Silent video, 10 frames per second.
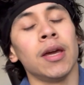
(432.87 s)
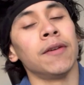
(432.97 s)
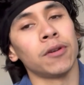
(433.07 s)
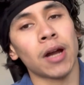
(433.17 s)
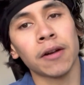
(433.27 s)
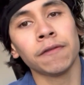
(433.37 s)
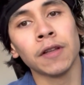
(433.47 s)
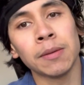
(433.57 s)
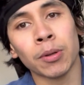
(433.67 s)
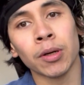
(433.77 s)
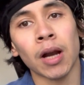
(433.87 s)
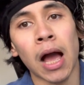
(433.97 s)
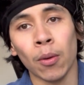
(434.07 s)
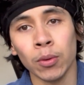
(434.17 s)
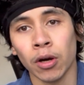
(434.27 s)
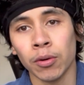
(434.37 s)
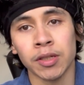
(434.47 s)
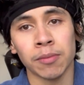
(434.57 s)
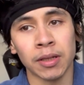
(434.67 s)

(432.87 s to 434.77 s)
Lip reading: If you're not a flipper, I would go with something